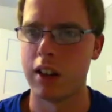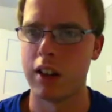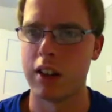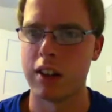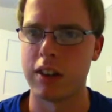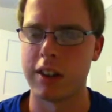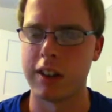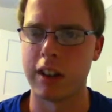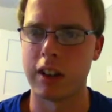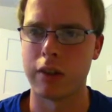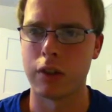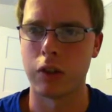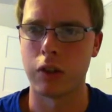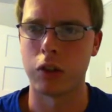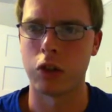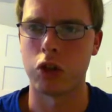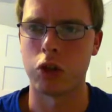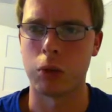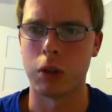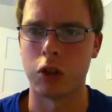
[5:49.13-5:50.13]
think of a
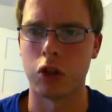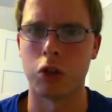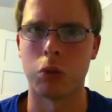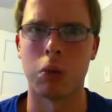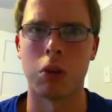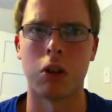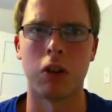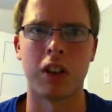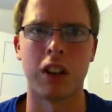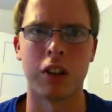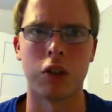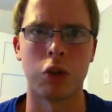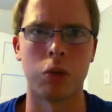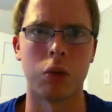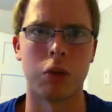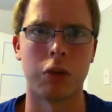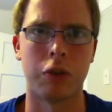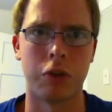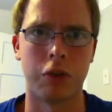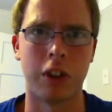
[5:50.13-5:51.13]
situation where an
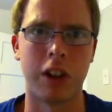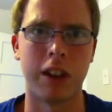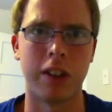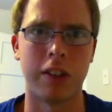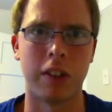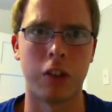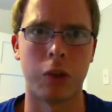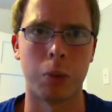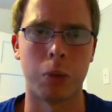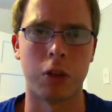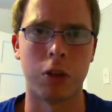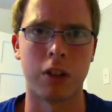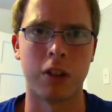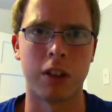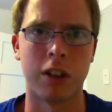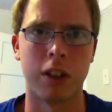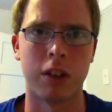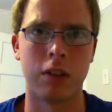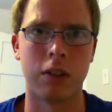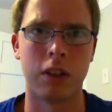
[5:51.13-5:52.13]
actual fight has
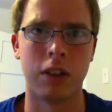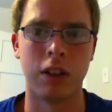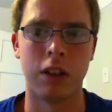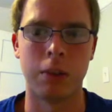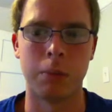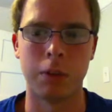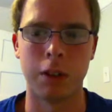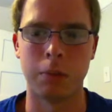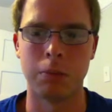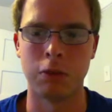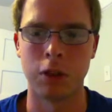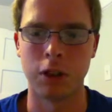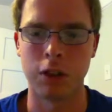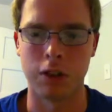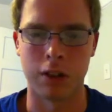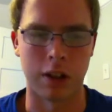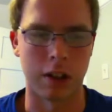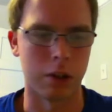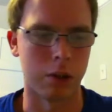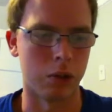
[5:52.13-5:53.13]
broken out in the uh, Big
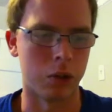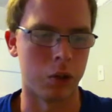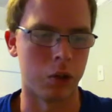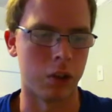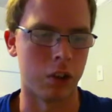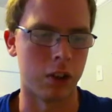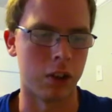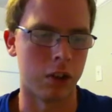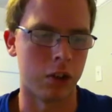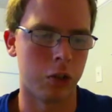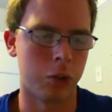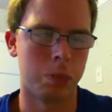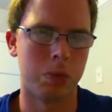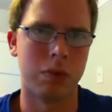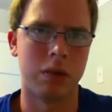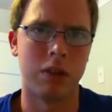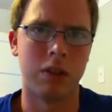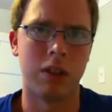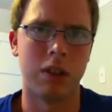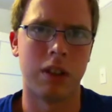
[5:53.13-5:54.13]
Brother house, and it's
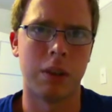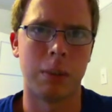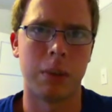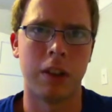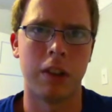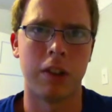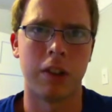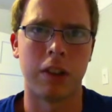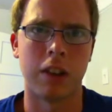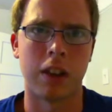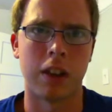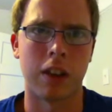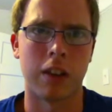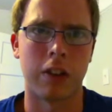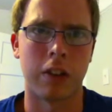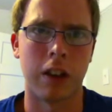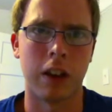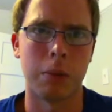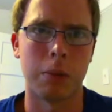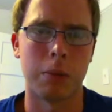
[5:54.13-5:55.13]
pretty amazing that
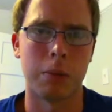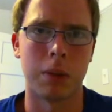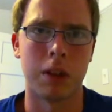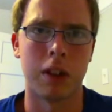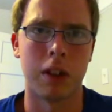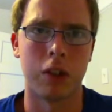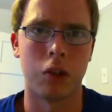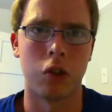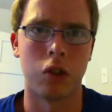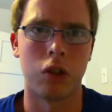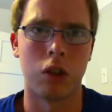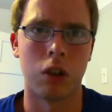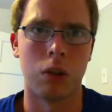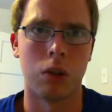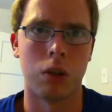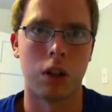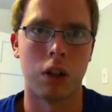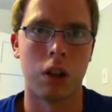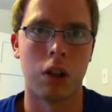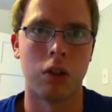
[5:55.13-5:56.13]
that's happened, because, you
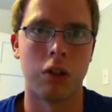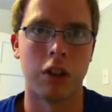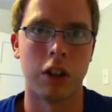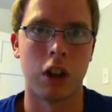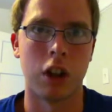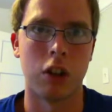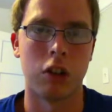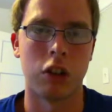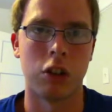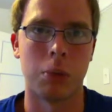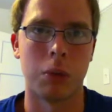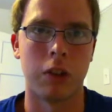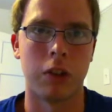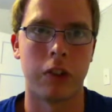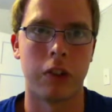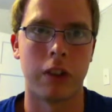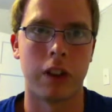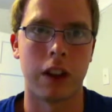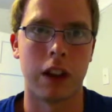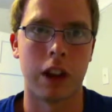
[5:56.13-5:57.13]
know, all the
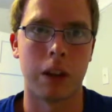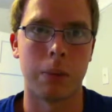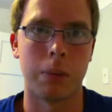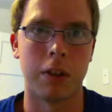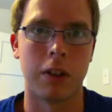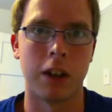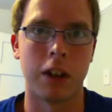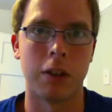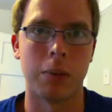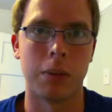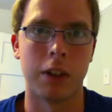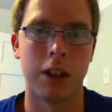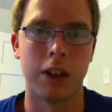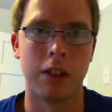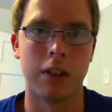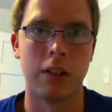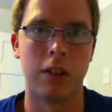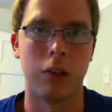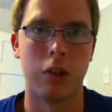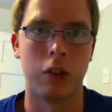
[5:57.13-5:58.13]
arguments that happened at the
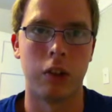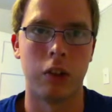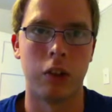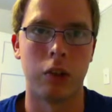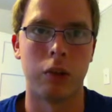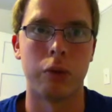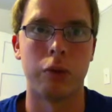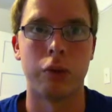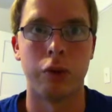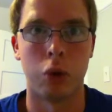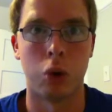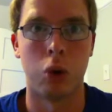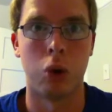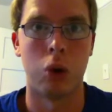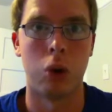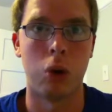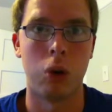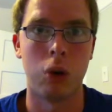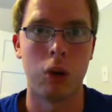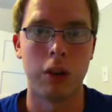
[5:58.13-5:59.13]
beginning of Season
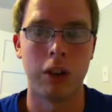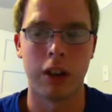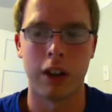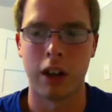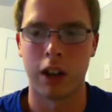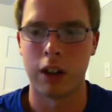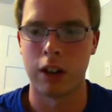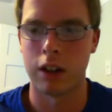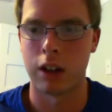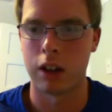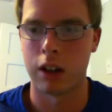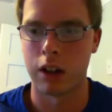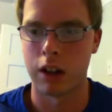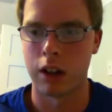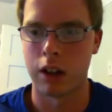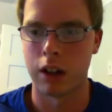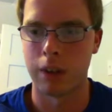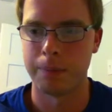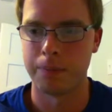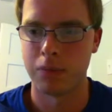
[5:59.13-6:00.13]
4, then...
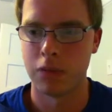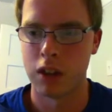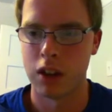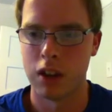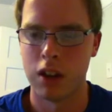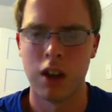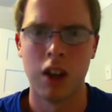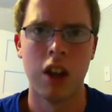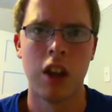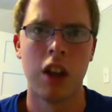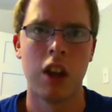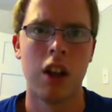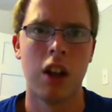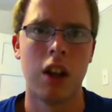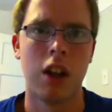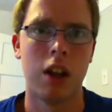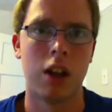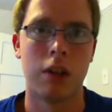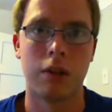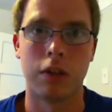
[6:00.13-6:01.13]
Uh,
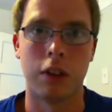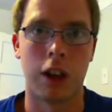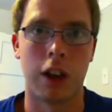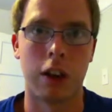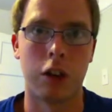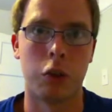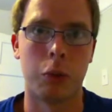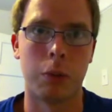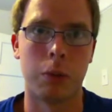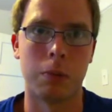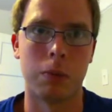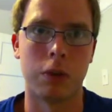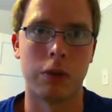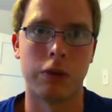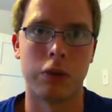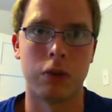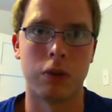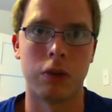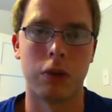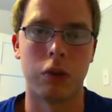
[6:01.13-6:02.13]
the house being perfectly